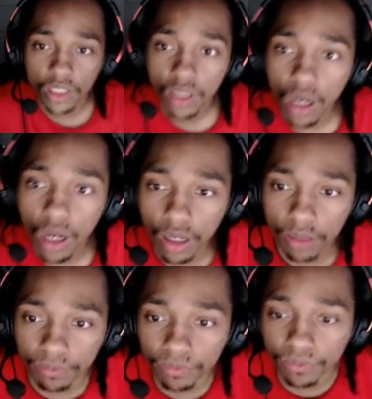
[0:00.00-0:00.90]

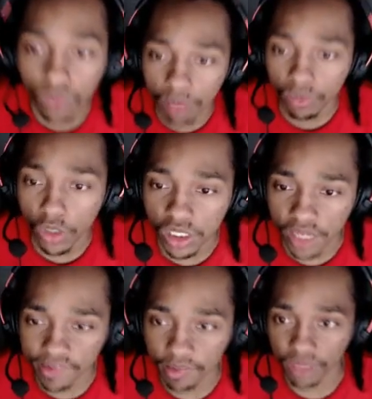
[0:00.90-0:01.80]
when I'm looking
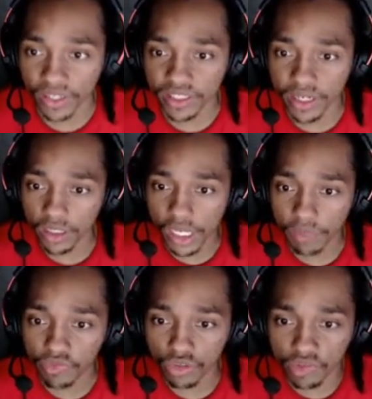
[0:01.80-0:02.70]
at some of the Vitality
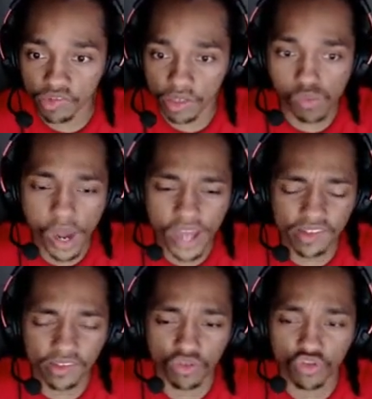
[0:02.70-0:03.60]
games, too, it's like, why
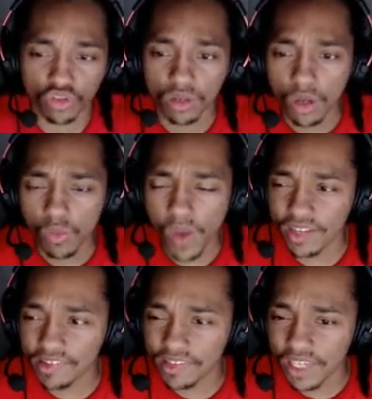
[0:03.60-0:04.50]
did
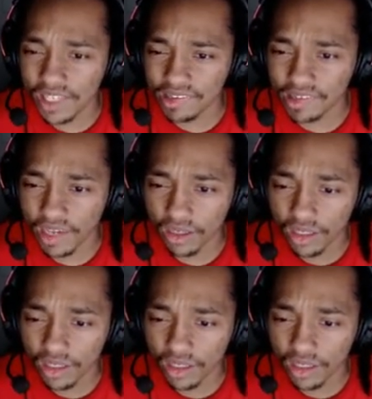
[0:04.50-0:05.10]
Skeens, like,